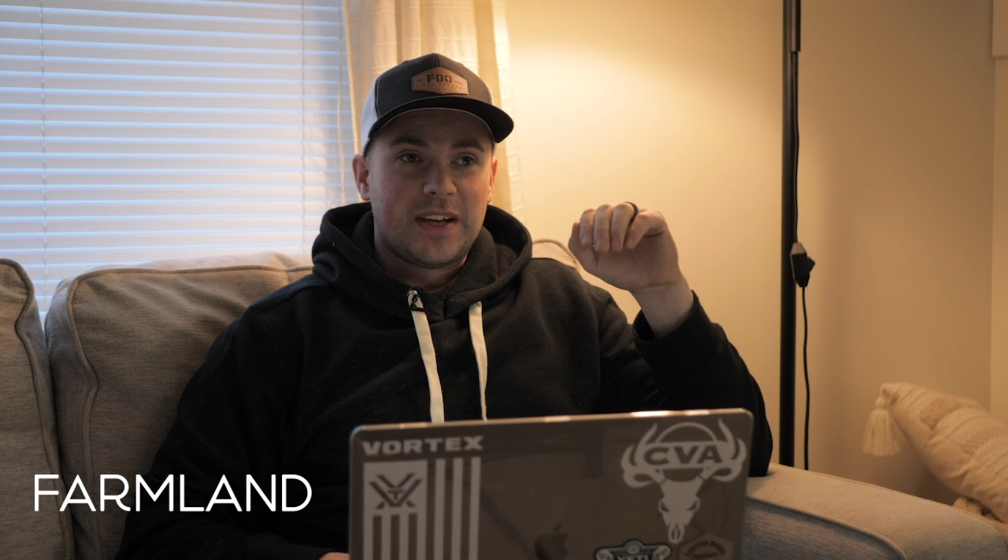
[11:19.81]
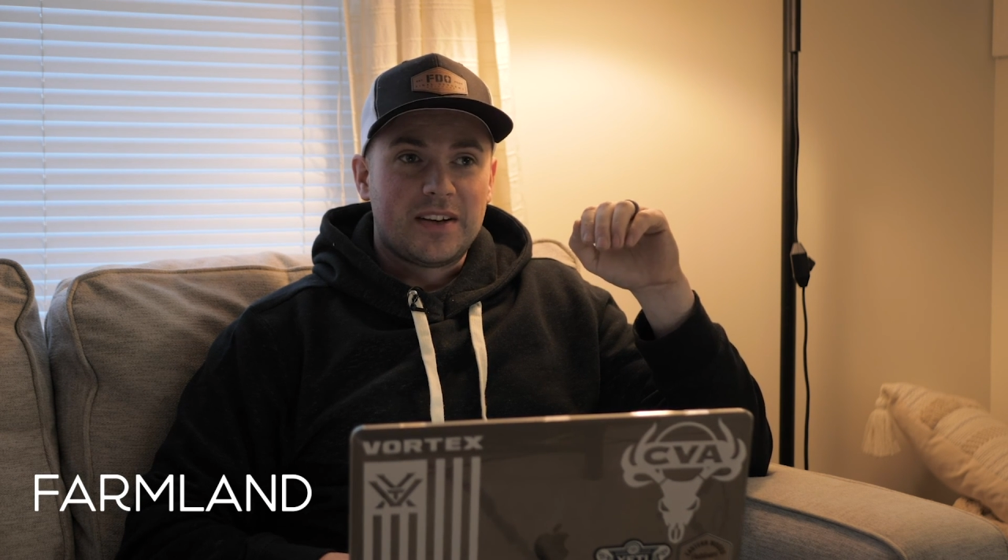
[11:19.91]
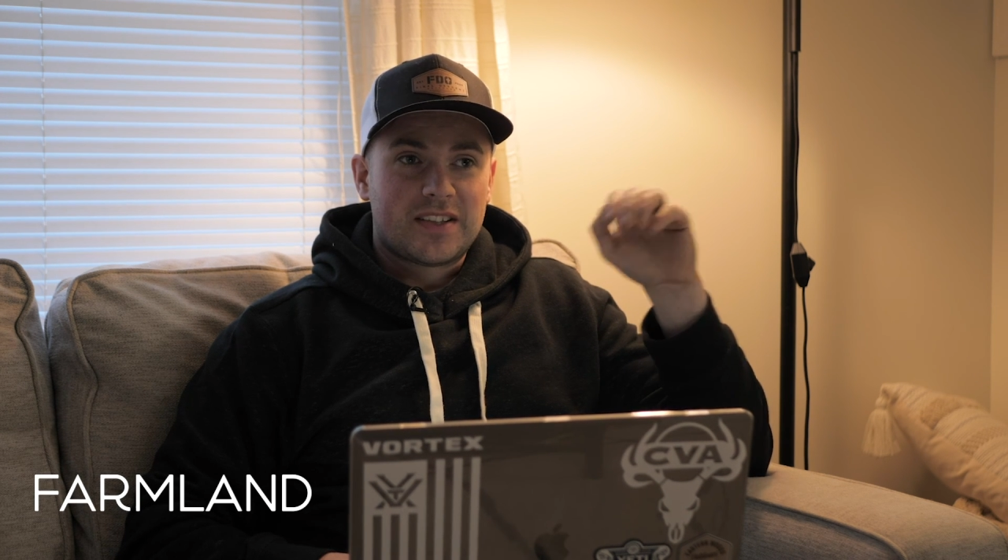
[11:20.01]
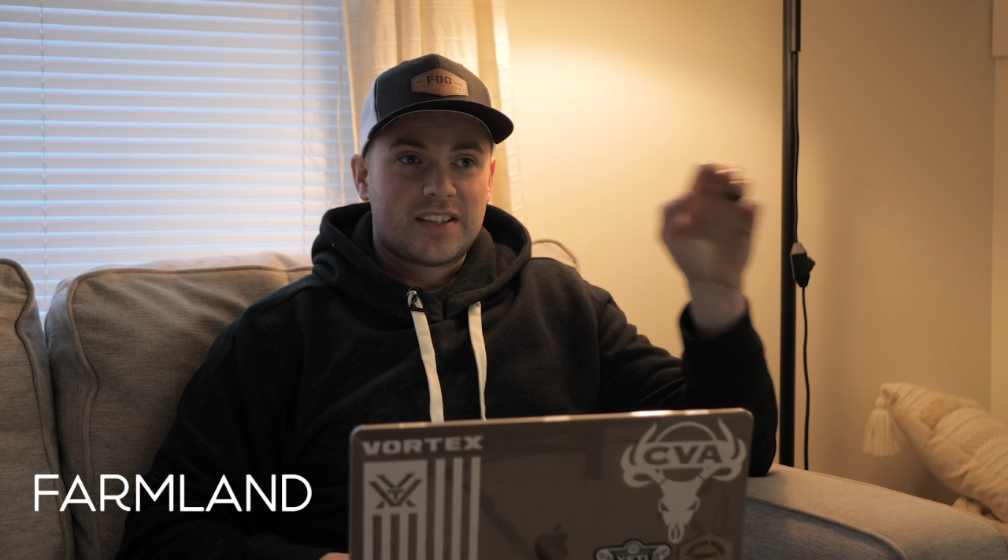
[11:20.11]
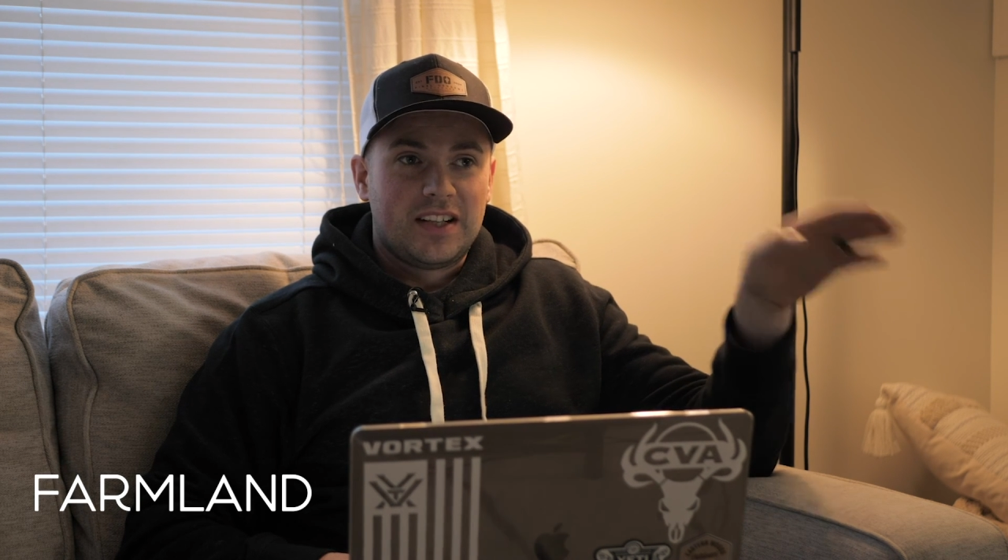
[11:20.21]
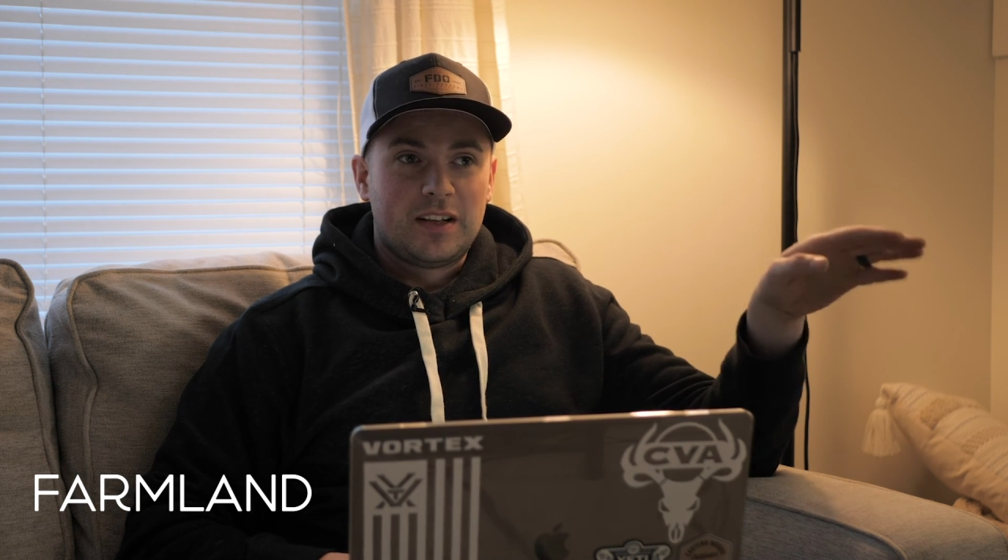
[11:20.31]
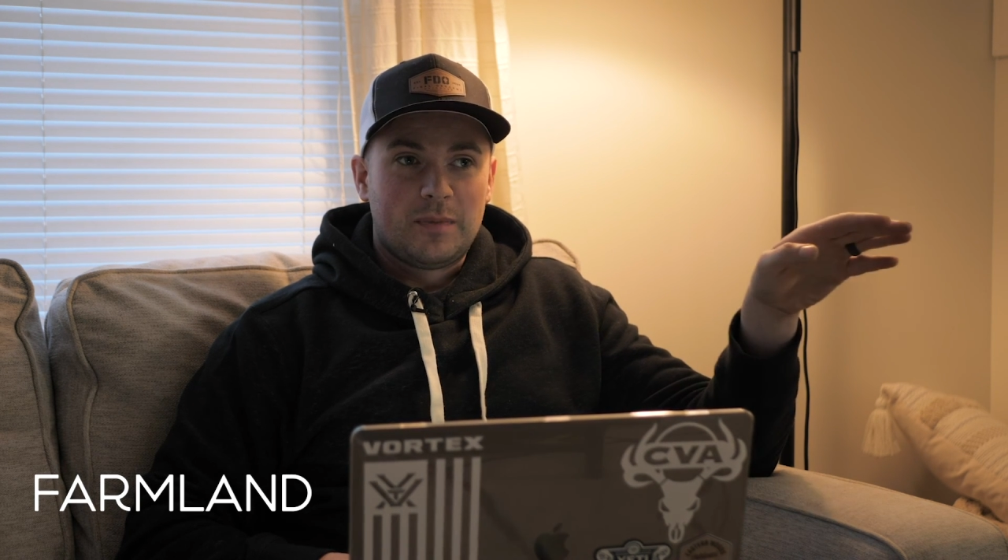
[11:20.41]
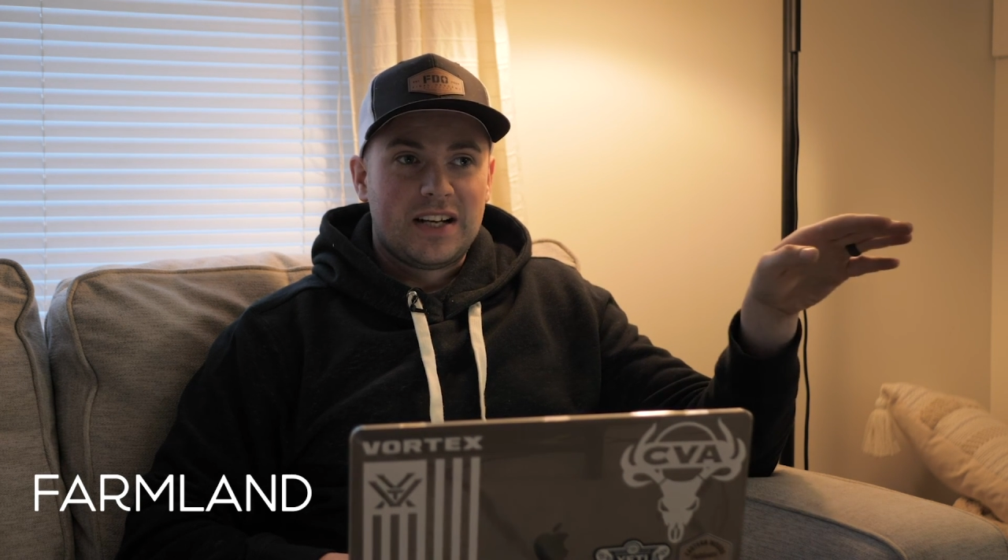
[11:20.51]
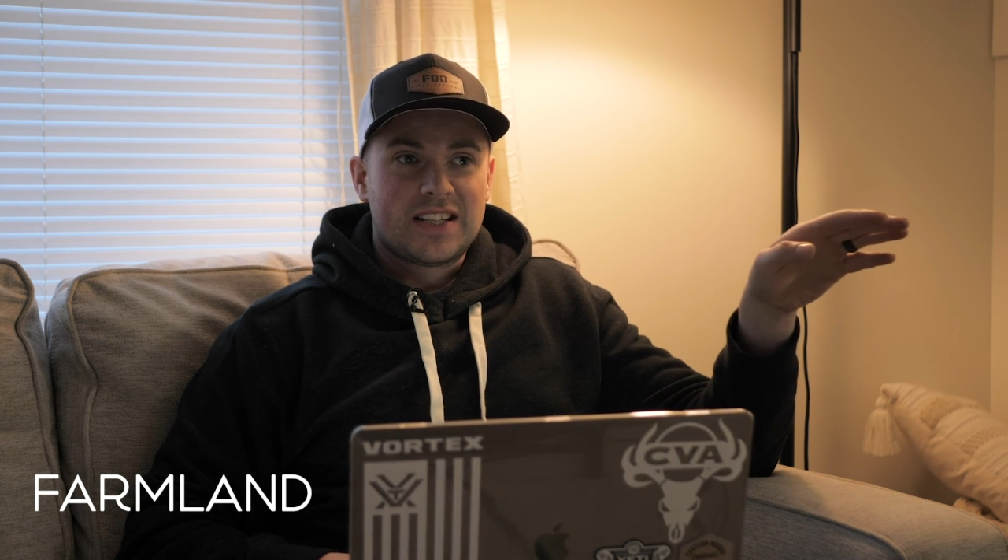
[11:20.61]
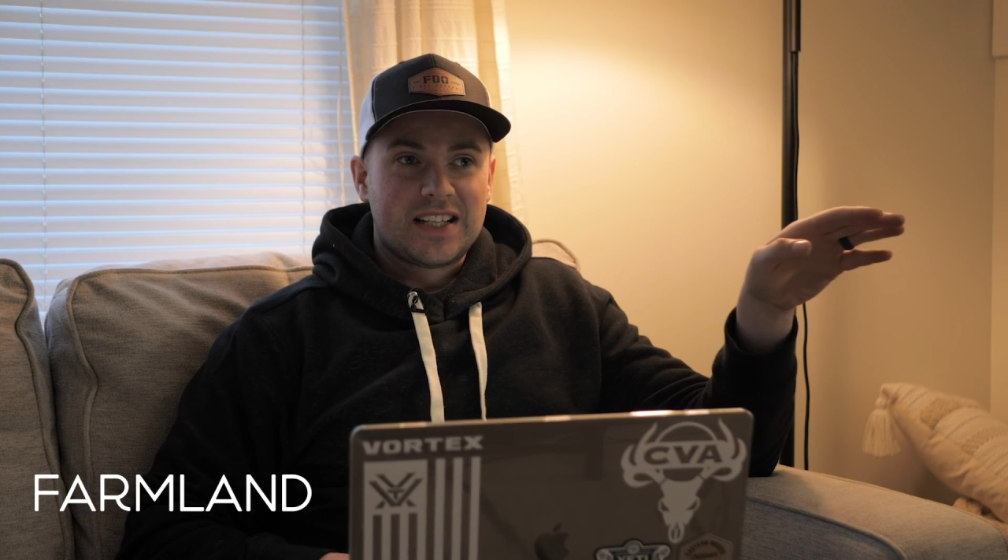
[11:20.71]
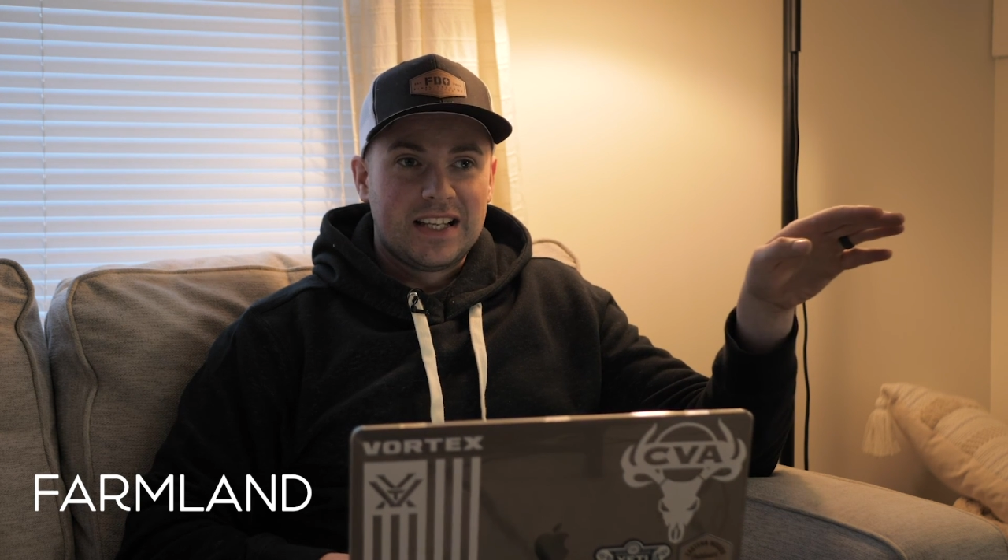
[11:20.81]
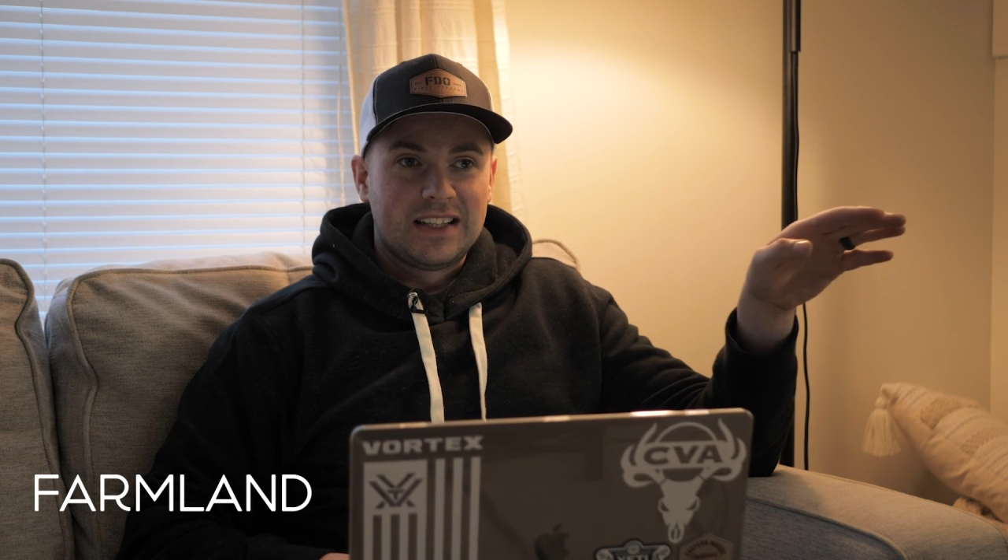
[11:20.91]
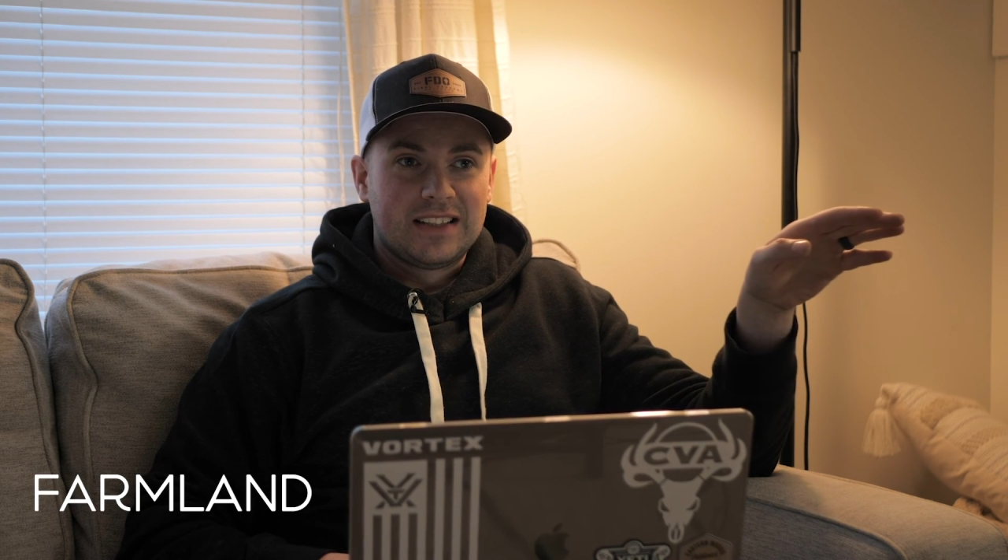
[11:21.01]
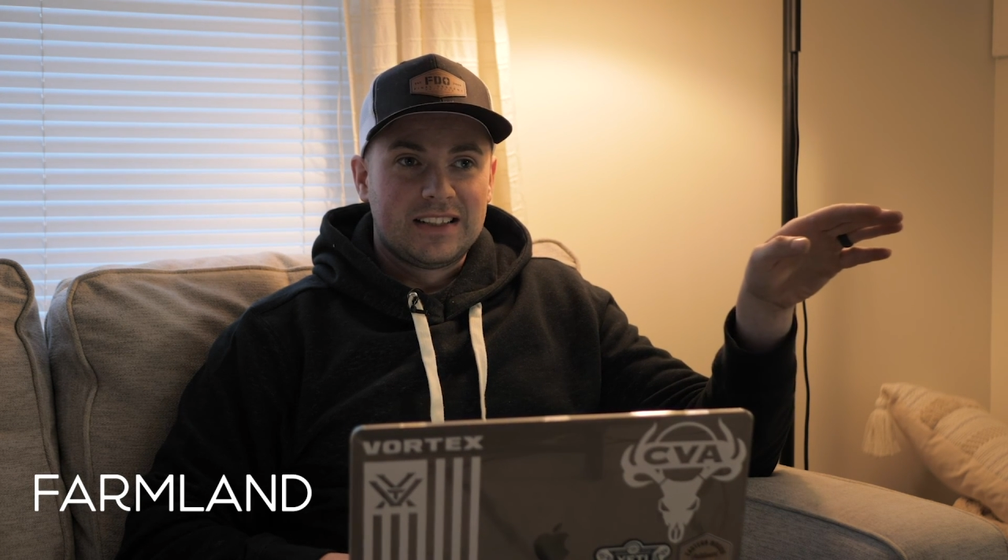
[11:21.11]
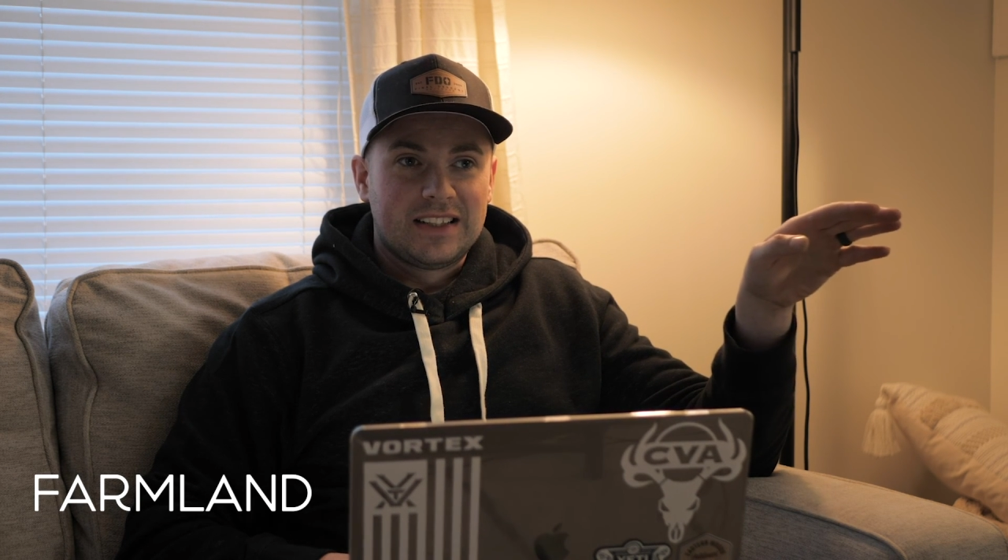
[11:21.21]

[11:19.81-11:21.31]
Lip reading: I was sitting in my stand,